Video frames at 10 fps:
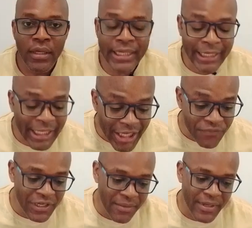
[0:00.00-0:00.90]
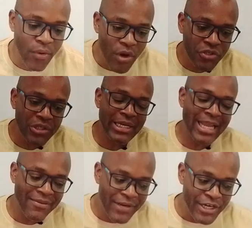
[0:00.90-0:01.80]
Now leave a comment. I want you to
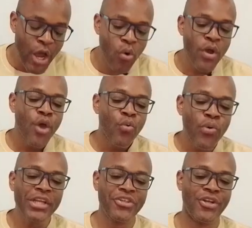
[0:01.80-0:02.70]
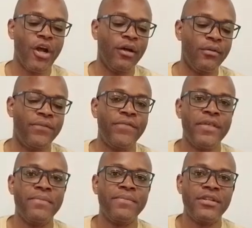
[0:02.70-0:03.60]
let me know which of
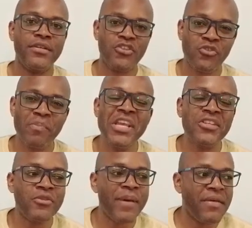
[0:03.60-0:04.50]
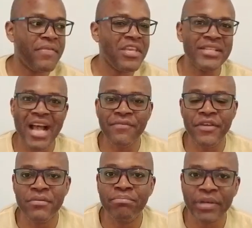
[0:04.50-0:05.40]
the speeches by these
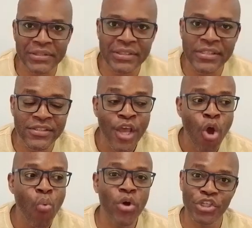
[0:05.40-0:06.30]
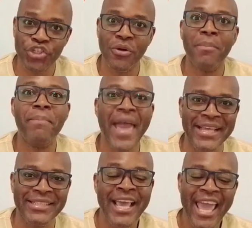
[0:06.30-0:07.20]
African presidents was your
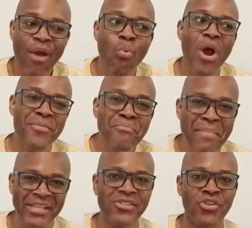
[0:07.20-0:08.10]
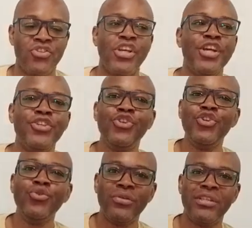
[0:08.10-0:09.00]
best, and what message do
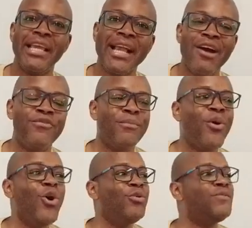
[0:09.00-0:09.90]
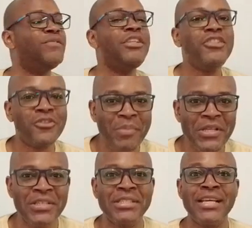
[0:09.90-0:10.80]
you think out from all of these
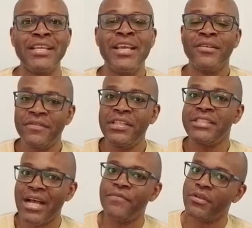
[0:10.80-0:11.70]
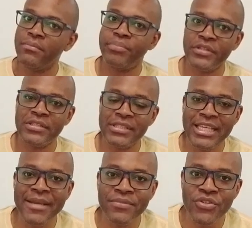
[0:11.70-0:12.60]
speeches that these African presidents
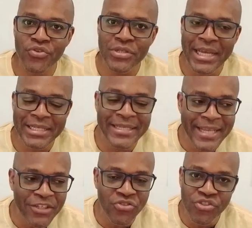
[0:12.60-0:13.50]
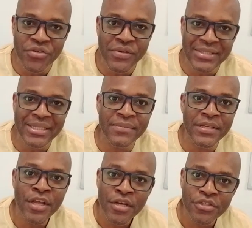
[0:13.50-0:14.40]
came to the United Nations General
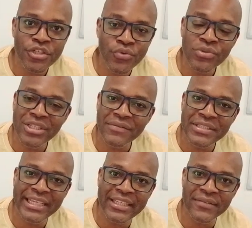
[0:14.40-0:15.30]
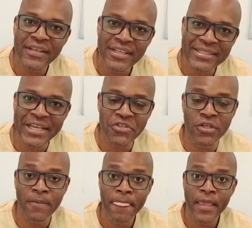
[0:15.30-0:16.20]
Assembly to do, 78th
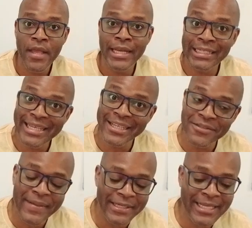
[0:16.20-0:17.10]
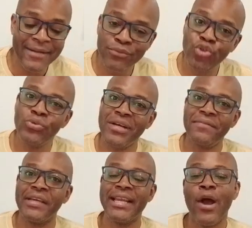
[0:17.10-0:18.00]
session. Now that's my time. Do
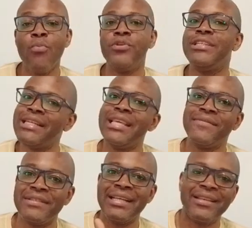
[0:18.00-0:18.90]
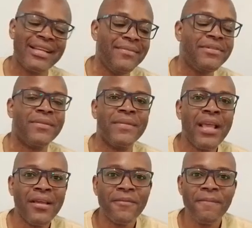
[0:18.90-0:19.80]
not forget, I hope you did give us a thumbs up.
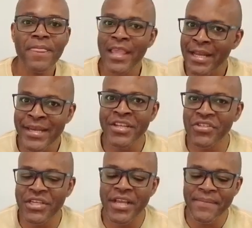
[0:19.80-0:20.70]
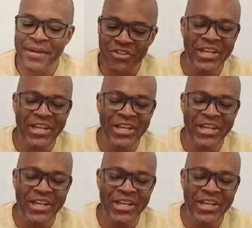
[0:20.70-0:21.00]
Let's share, man.